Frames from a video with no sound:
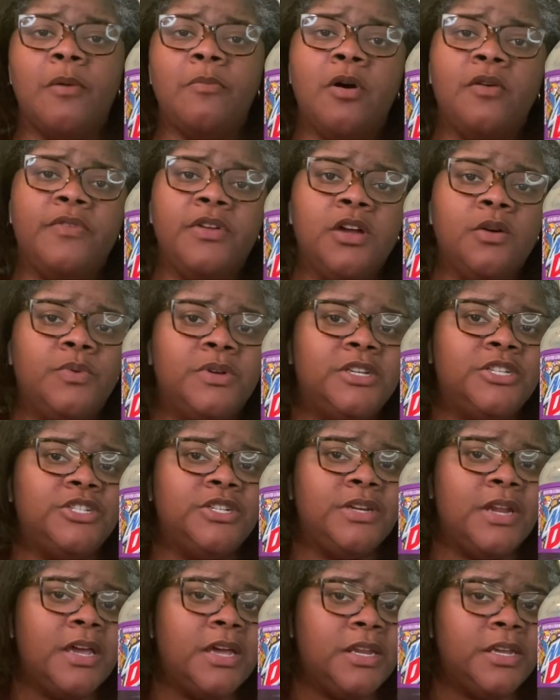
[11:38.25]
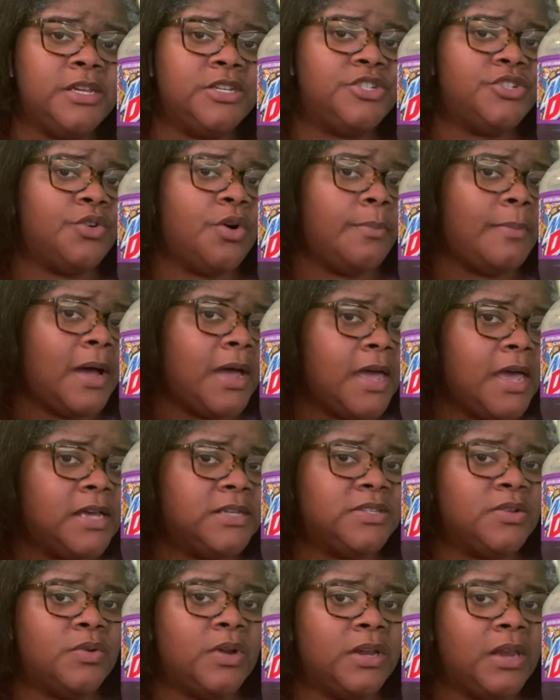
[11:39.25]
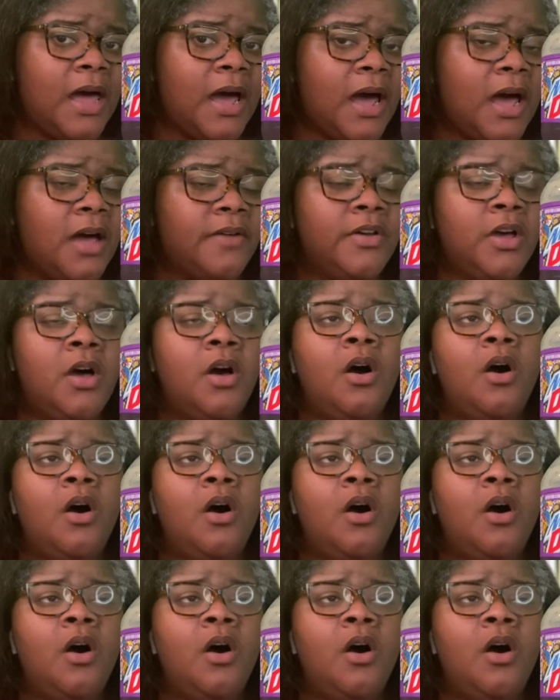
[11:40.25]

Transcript: I'm over here with the shenanigans, showing my ass on the live,